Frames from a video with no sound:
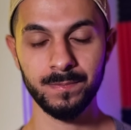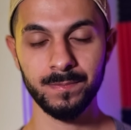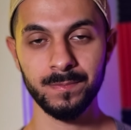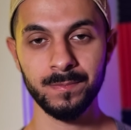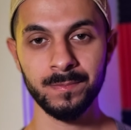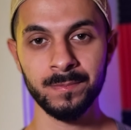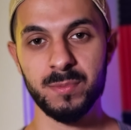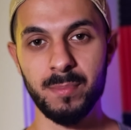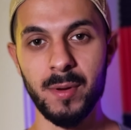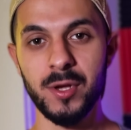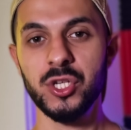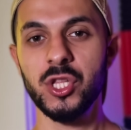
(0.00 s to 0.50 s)

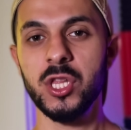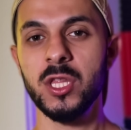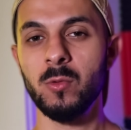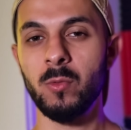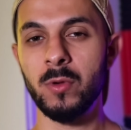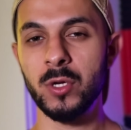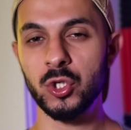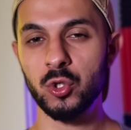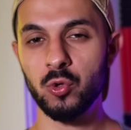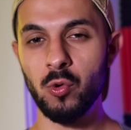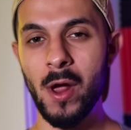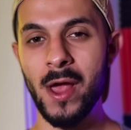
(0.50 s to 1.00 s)
especially
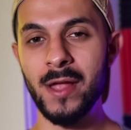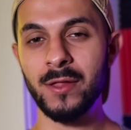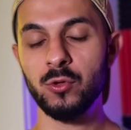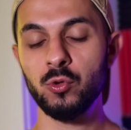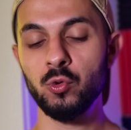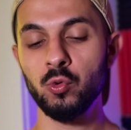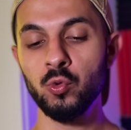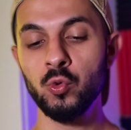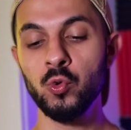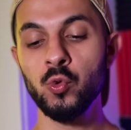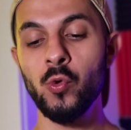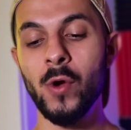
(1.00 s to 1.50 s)
when trying
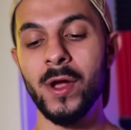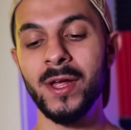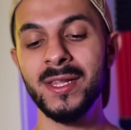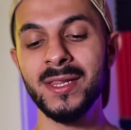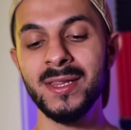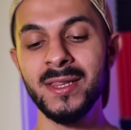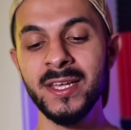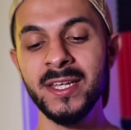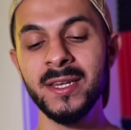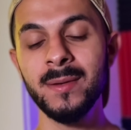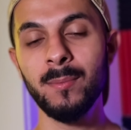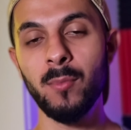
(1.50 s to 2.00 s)
to do a
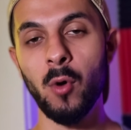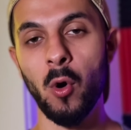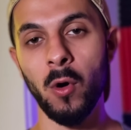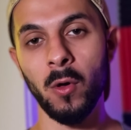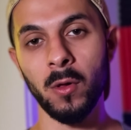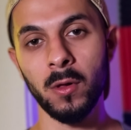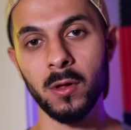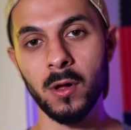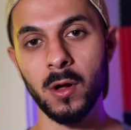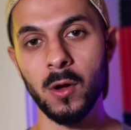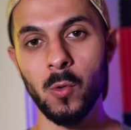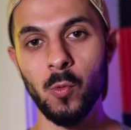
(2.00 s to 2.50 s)
lean
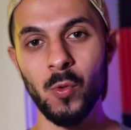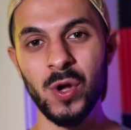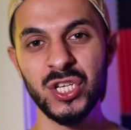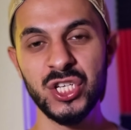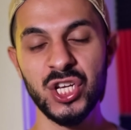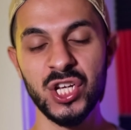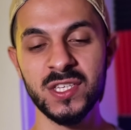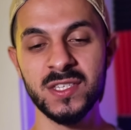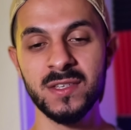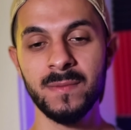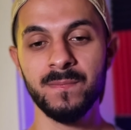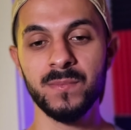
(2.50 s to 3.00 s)
bulk, which
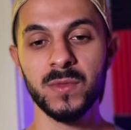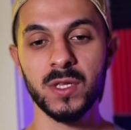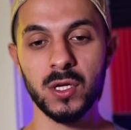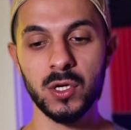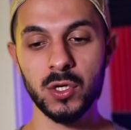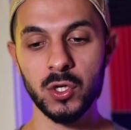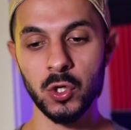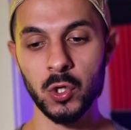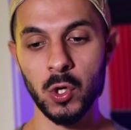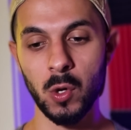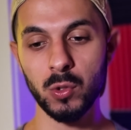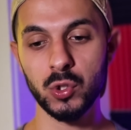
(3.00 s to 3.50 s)
is,
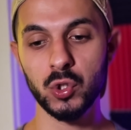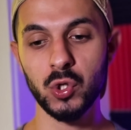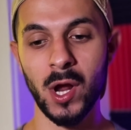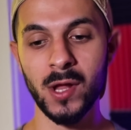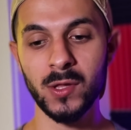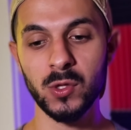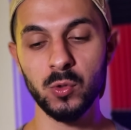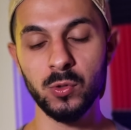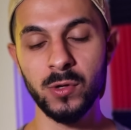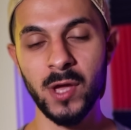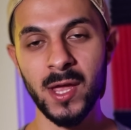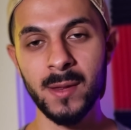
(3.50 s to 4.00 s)
you know, trying
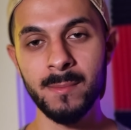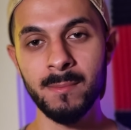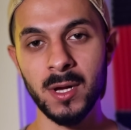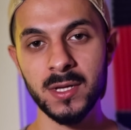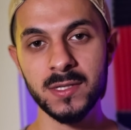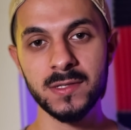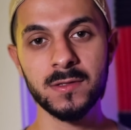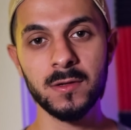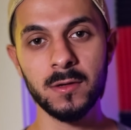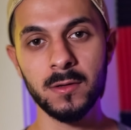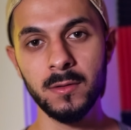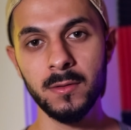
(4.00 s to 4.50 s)
to gain
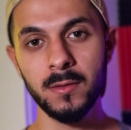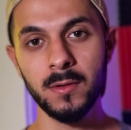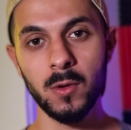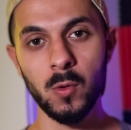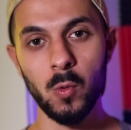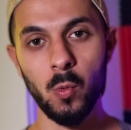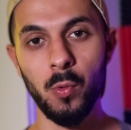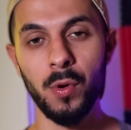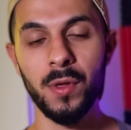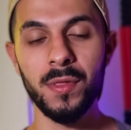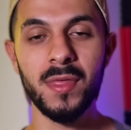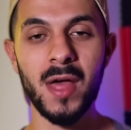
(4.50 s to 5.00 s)
muscle
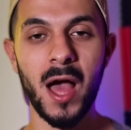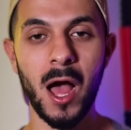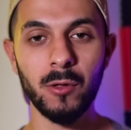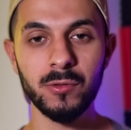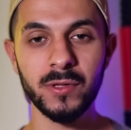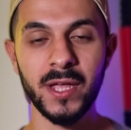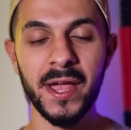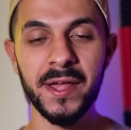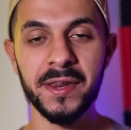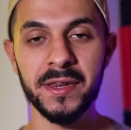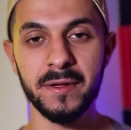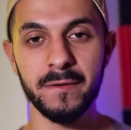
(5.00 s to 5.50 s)
without
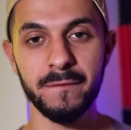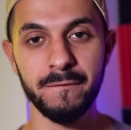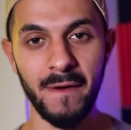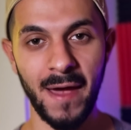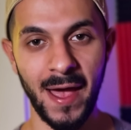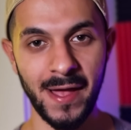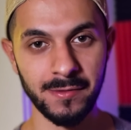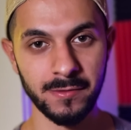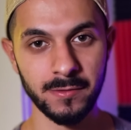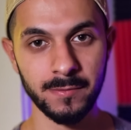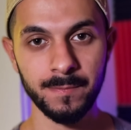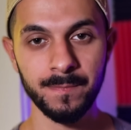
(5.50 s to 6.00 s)
gaining
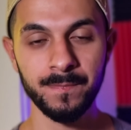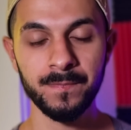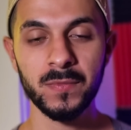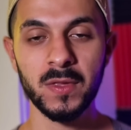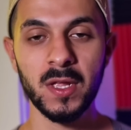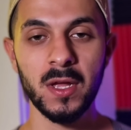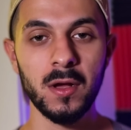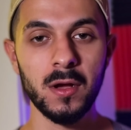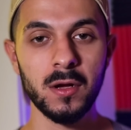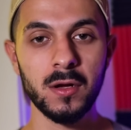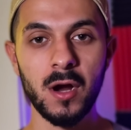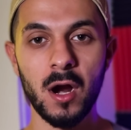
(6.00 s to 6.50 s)
fat.
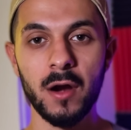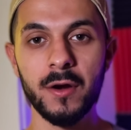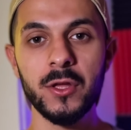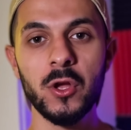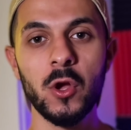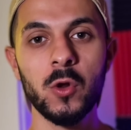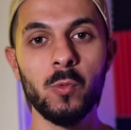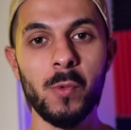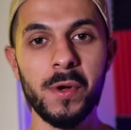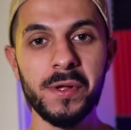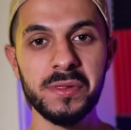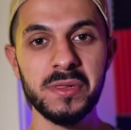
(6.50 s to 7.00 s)
Cardio
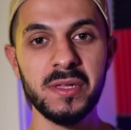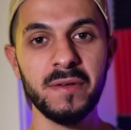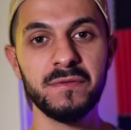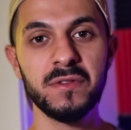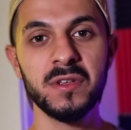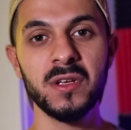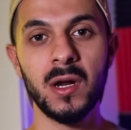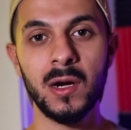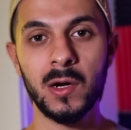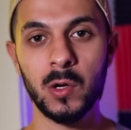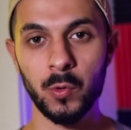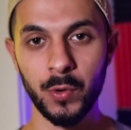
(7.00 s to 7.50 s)
and
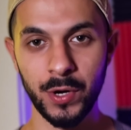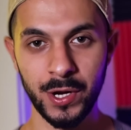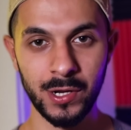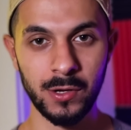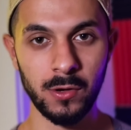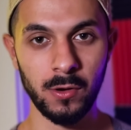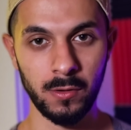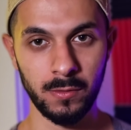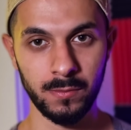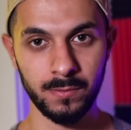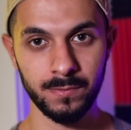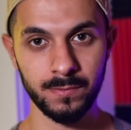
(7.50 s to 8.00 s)
weightlifting are
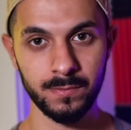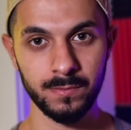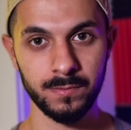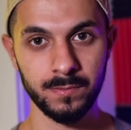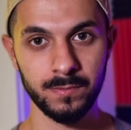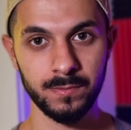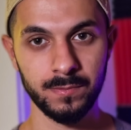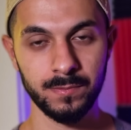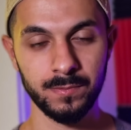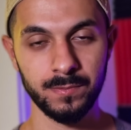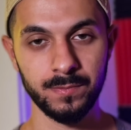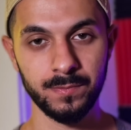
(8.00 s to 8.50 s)
critical.
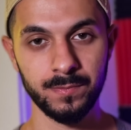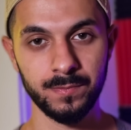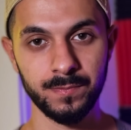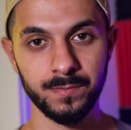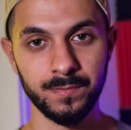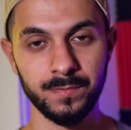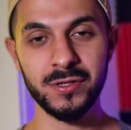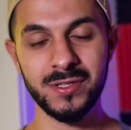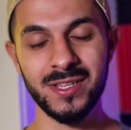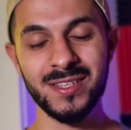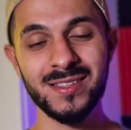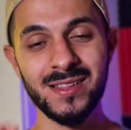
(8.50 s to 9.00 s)
So
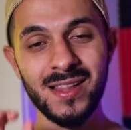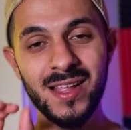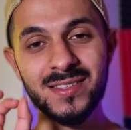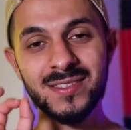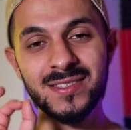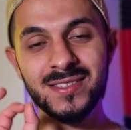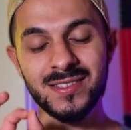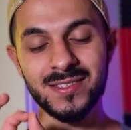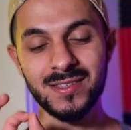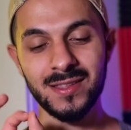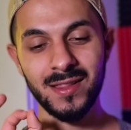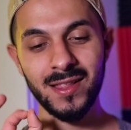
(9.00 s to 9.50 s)
first,
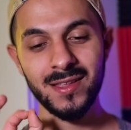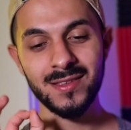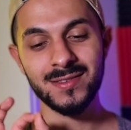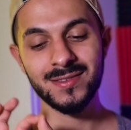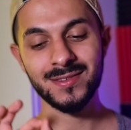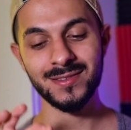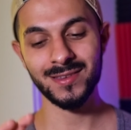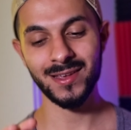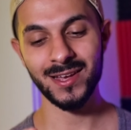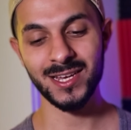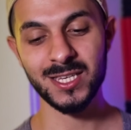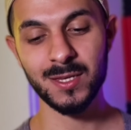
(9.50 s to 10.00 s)
let's,
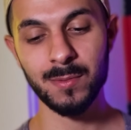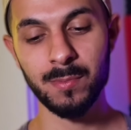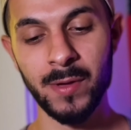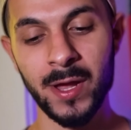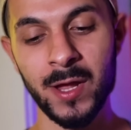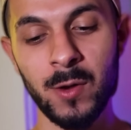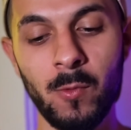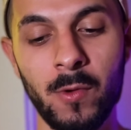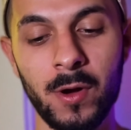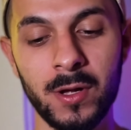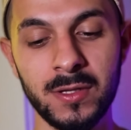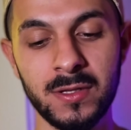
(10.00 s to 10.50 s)
let's
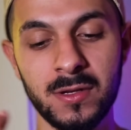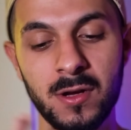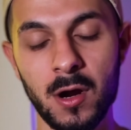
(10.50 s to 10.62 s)
explain what